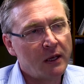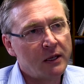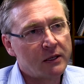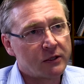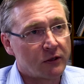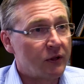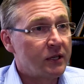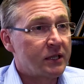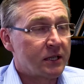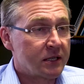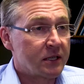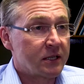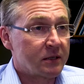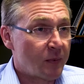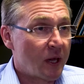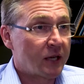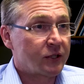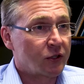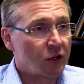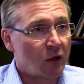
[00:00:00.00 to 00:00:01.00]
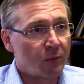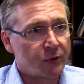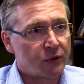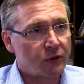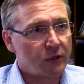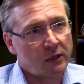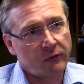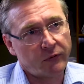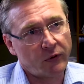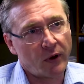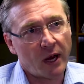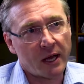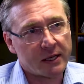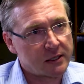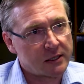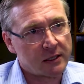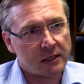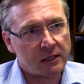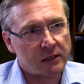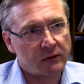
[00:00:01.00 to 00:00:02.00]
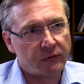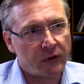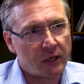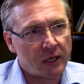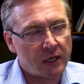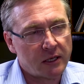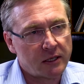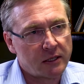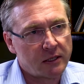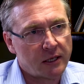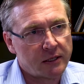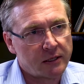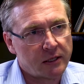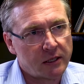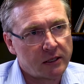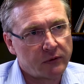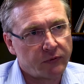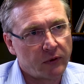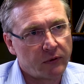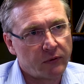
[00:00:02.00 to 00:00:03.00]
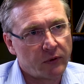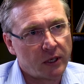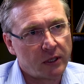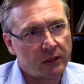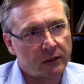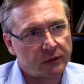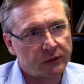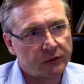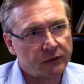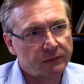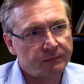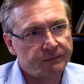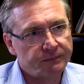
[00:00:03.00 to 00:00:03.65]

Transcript: So this is as much an opportunity for us as it is for everyone else.